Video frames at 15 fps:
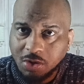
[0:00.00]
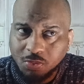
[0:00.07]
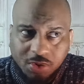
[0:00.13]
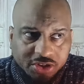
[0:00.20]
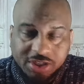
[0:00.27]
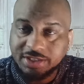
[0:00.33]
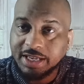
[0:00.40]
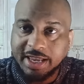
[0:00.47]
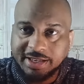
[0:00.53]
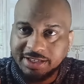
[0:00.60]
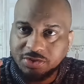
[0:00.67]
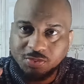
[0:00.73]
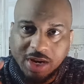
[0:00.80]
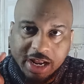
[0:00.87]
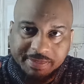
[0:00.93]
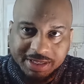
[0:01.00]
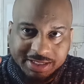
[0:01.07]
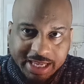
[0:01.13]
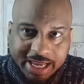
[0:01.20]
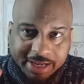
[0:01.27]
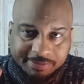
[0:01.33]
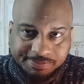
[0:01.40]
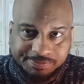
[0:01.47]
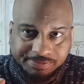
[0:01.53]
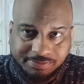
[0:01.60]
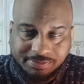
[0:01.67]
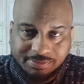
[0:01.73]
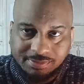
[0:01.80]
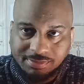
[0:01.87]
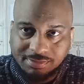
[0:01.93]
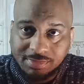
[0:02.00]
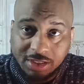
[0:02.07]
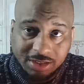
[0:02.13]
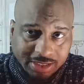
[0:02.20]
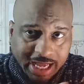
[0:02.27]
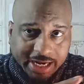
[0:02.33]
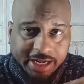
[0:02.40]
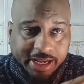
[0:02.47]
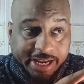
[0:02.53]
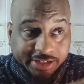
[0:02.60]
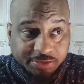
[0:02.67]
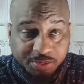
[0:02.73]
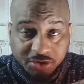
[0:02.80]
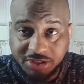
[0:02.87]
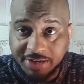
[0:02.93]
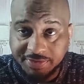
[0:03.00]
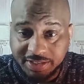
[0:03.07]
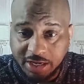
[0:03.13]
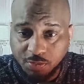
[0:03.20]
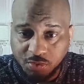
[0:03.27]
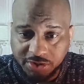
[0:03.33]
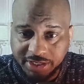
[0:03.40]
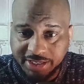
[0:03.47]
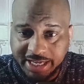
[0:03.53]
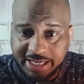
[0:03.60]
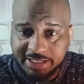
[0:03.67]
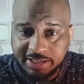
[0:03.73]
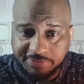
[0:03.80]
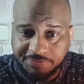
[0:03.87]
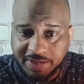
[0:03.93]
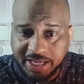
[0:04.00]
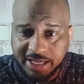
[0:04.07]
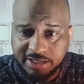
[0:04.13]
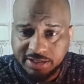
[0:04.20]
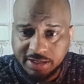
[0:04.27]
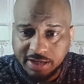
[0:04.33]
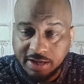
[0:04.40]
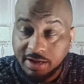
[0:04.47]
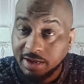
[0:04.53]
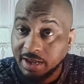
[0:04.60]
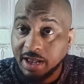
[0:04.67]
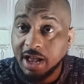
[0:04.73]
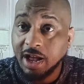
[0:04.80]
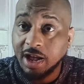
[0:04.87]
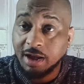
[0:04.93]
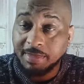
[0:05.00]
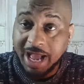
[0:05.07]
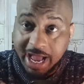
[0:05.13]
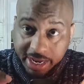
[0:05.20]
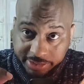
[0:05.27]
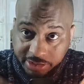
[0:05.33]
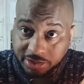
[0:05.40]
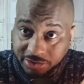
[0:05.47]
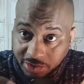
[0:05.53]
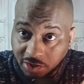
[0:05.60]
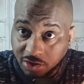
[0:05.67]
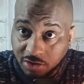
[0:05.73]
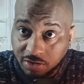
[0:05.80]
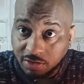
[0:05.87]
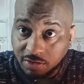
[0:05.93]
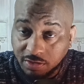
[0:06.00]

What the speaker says: We're just, and this is what I've been saying. A lot of experts have said we're in the nascent phase. I concur.